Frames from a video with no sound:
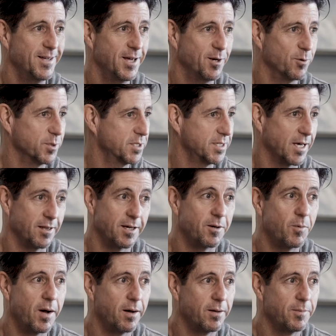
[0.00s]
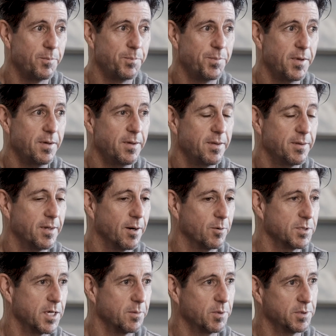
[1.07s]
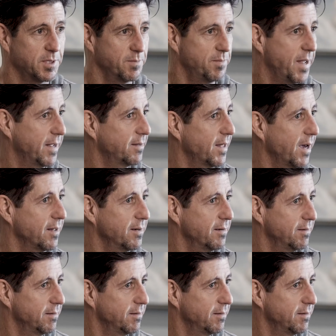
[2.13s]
and it was selling well, then I was able to make that,